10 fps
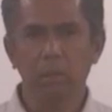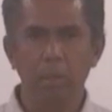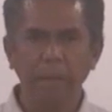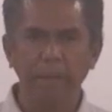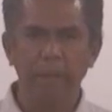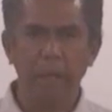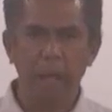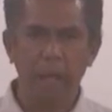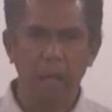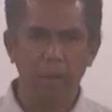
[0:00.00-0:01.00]
no matter
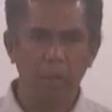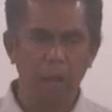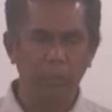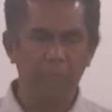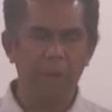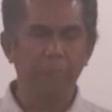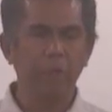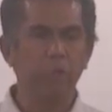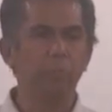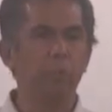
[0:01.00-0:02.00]
how the
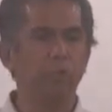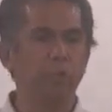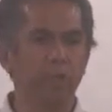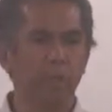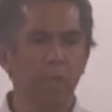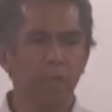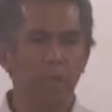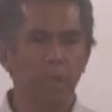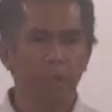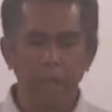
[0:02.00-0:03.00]
feminist puts it,
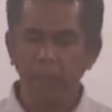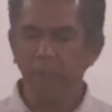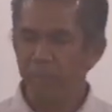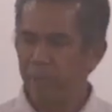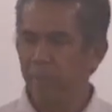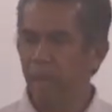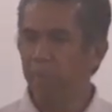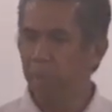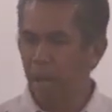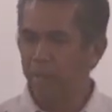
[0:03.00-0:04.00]
really the female
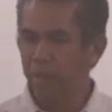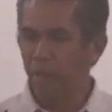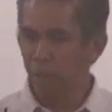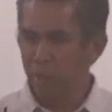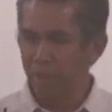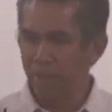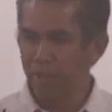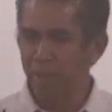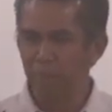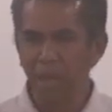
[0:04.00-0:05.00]
body is weaker
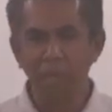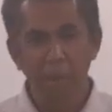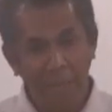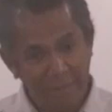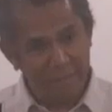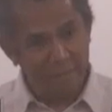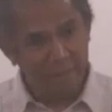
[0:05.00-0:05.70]
than the male body.